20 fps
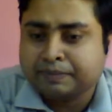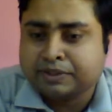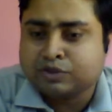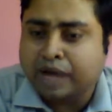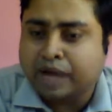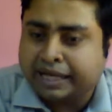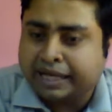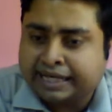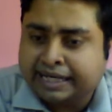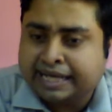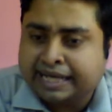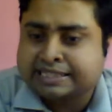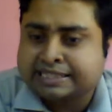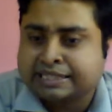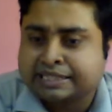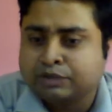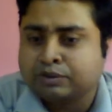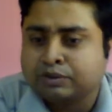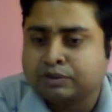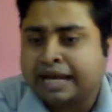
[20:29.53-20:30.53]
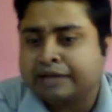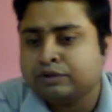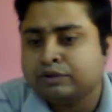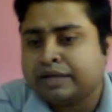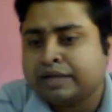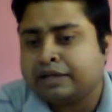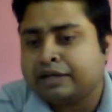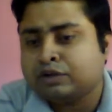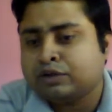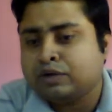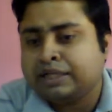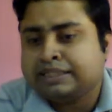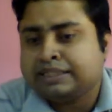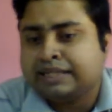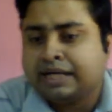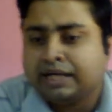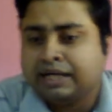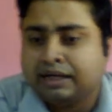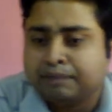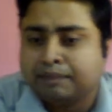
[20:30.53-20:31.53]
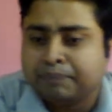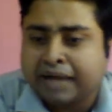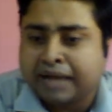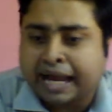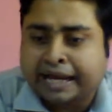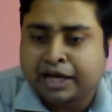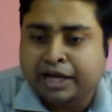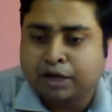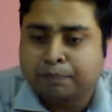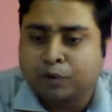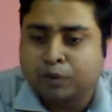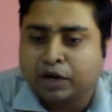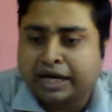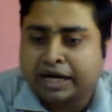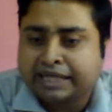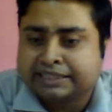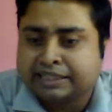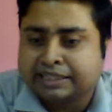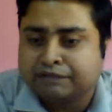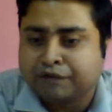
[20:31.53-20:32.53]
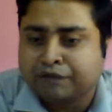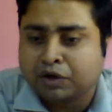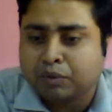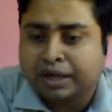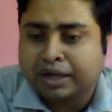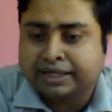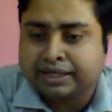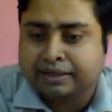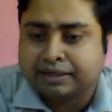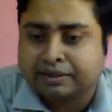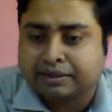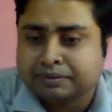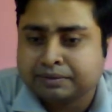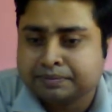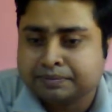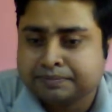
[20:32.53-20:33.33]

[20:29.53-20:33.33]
So I can ask you, can you calculate the angle of polarization for water?